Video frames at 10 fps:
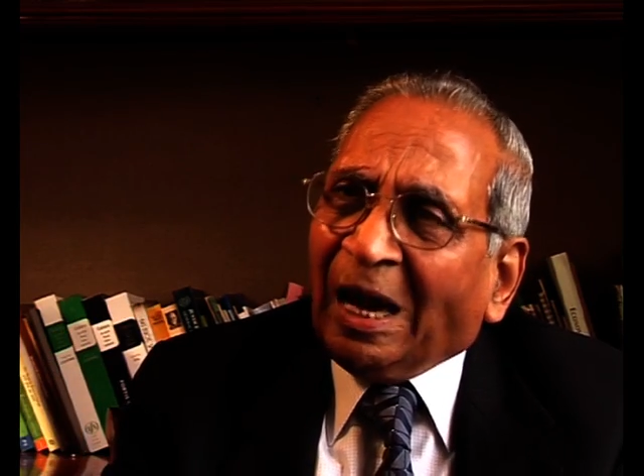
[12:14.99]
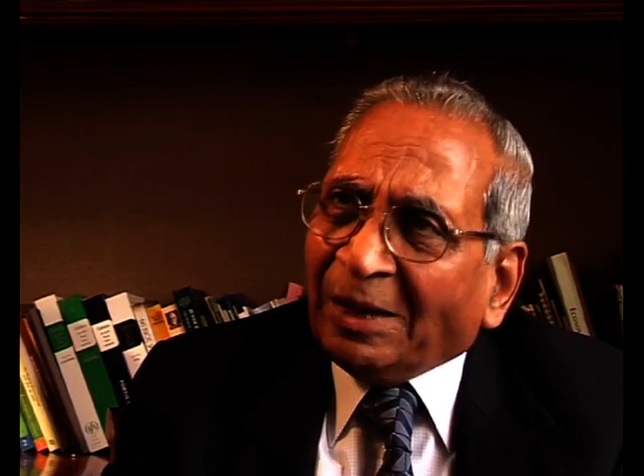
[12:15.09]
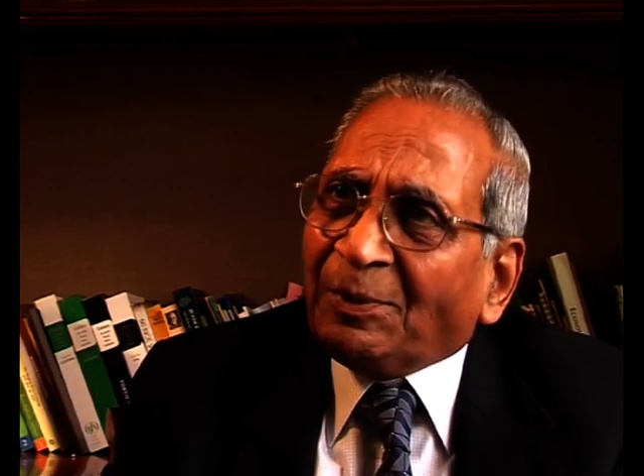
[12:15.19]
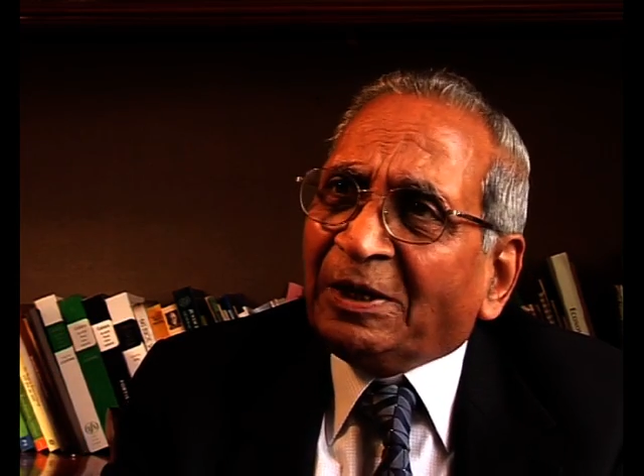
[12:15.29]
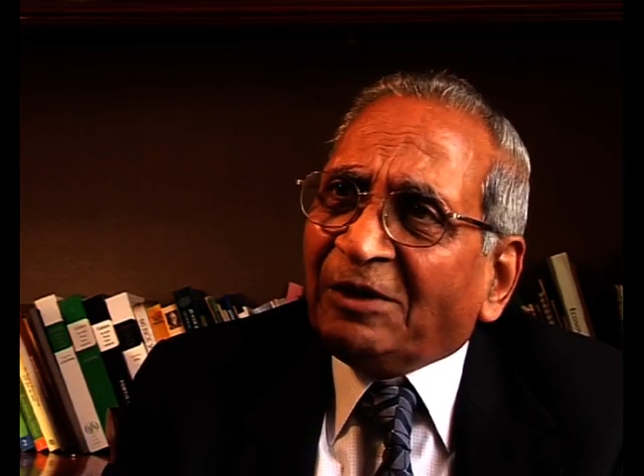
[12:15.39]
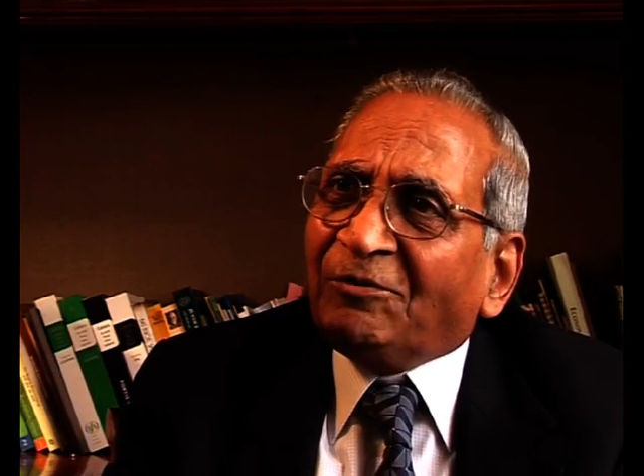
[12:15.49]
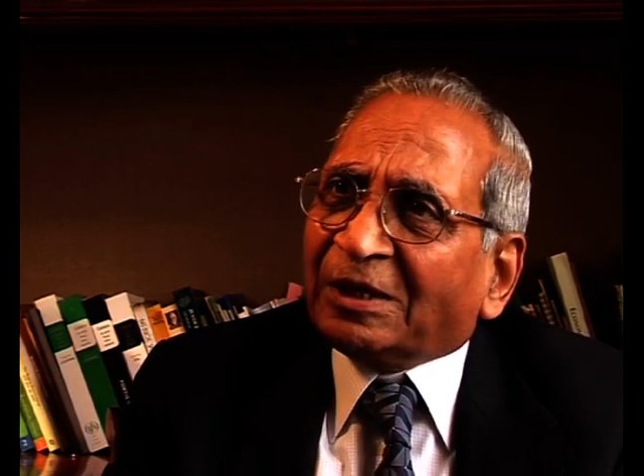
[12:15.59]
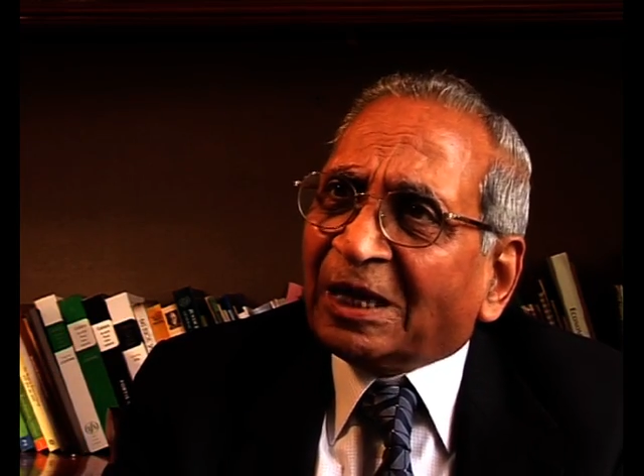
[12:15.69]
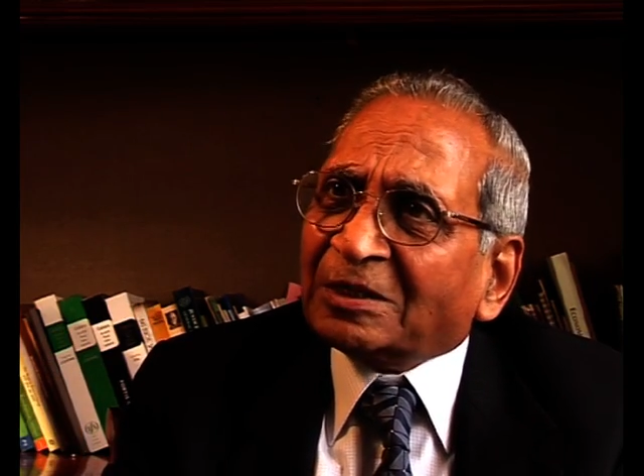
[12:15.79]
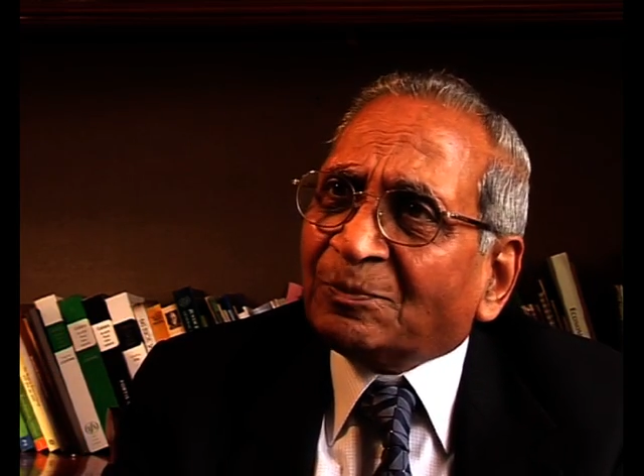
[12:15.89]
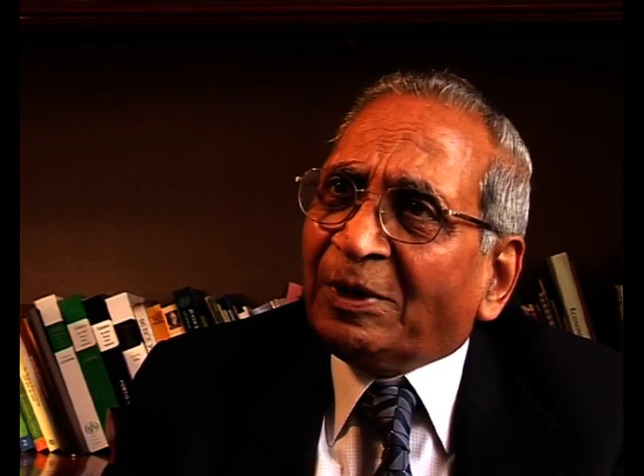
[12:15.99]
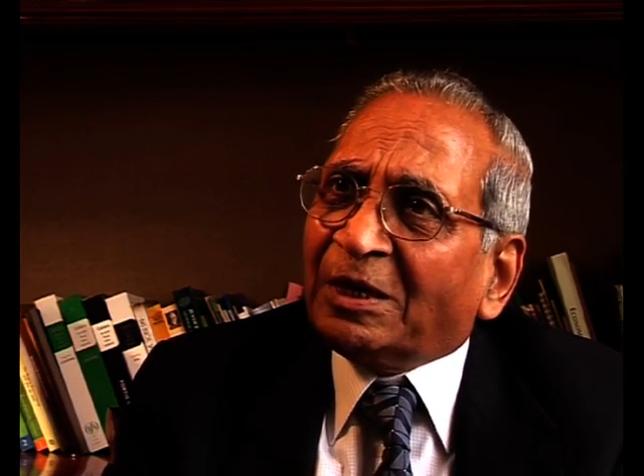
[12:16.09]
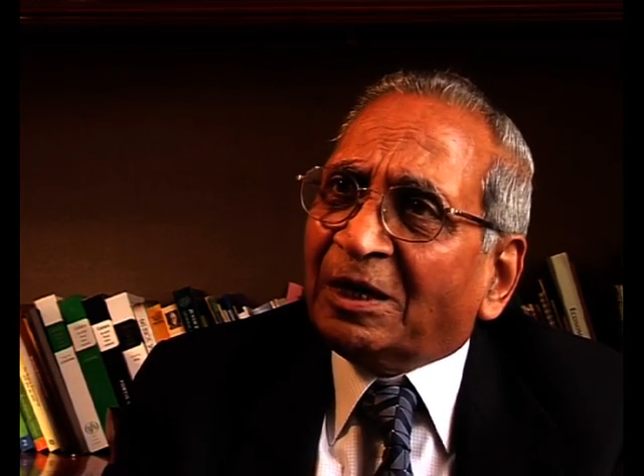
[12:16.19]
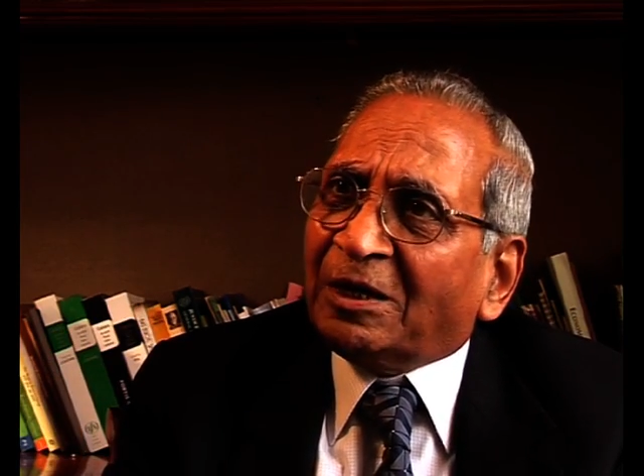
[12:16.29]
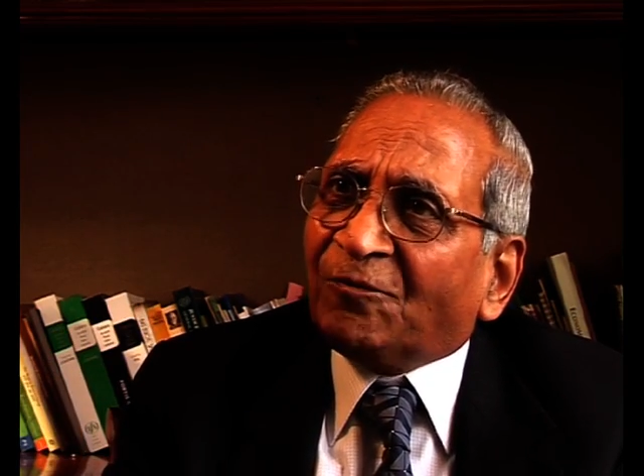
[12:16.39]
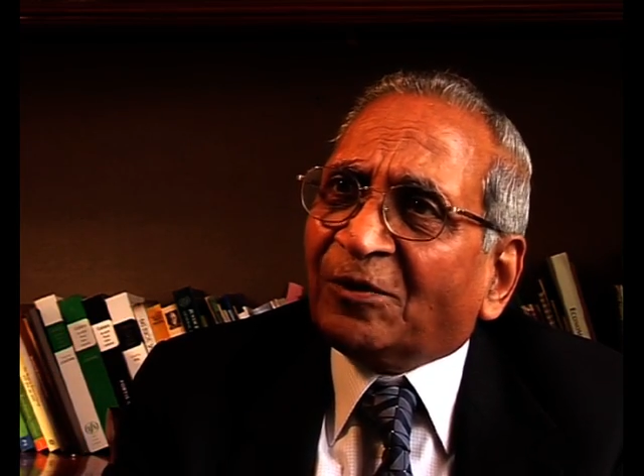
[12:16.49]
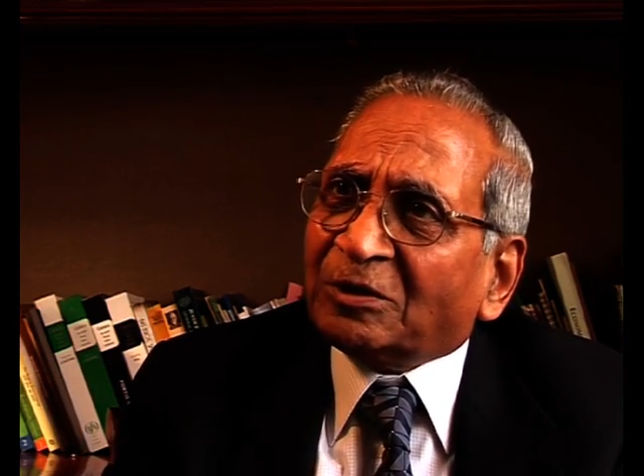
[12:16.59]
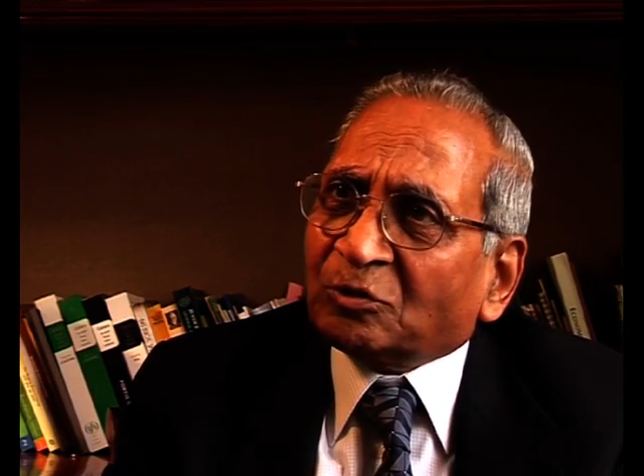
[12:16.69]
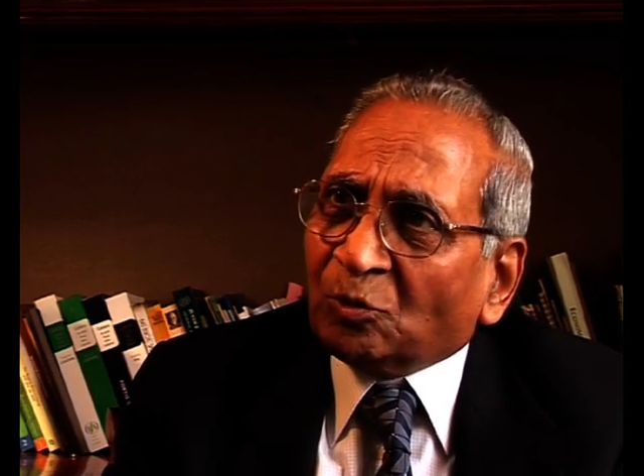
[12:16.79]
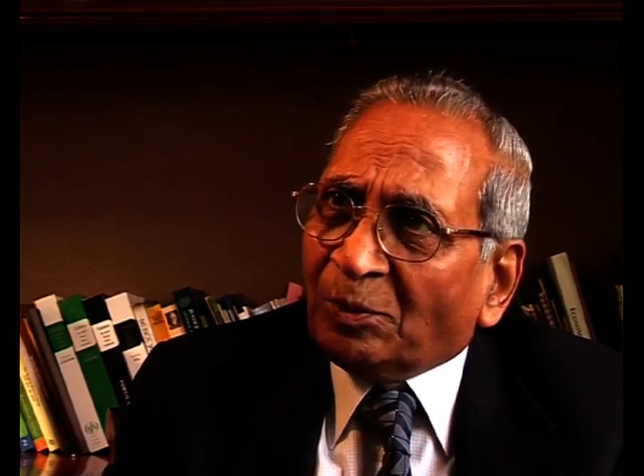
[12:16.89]
I believe it has made a
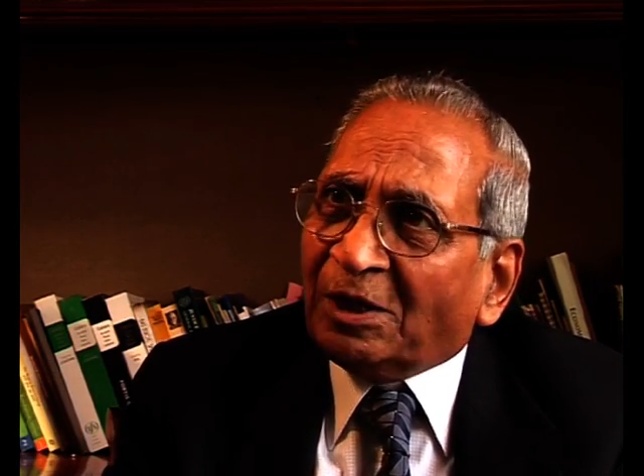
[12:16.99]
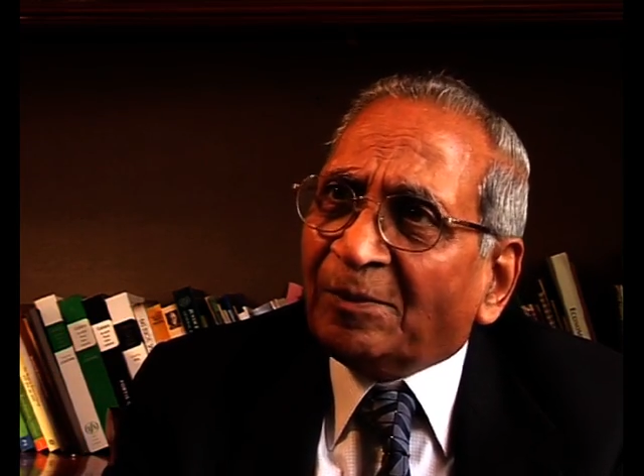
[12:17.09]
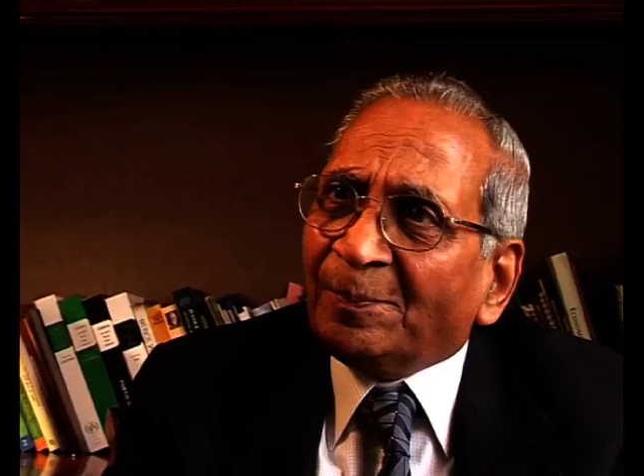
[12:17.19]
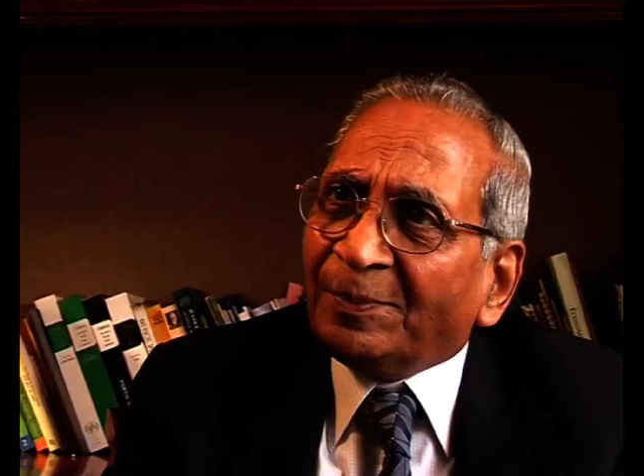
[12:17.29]
difference to me.